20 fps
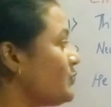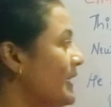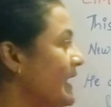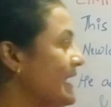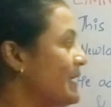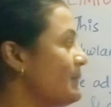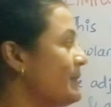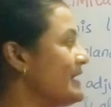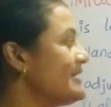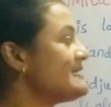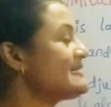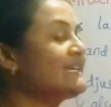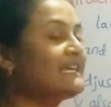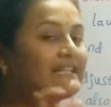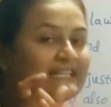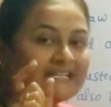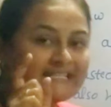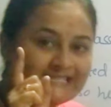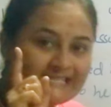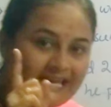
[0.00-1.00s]
two elements in
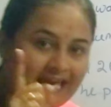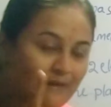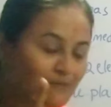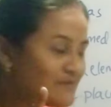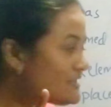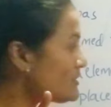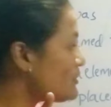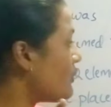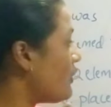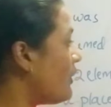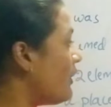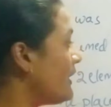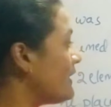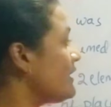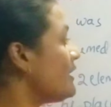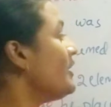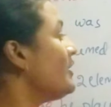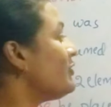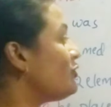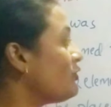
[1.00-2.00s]
the same slot
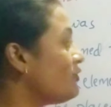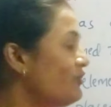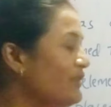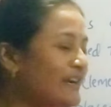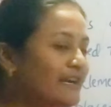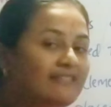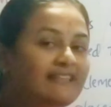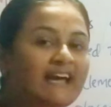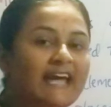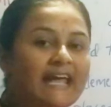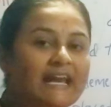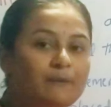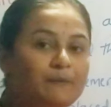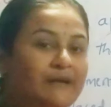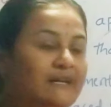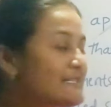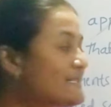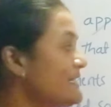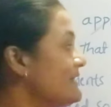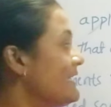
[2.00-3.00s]
to fit the
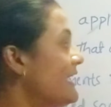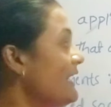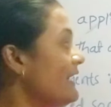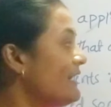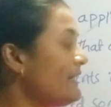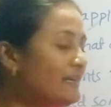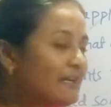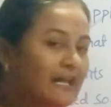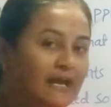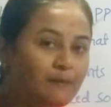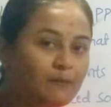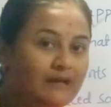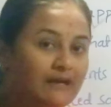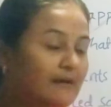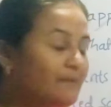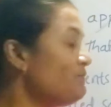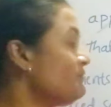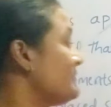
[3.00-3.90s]
elements in the table.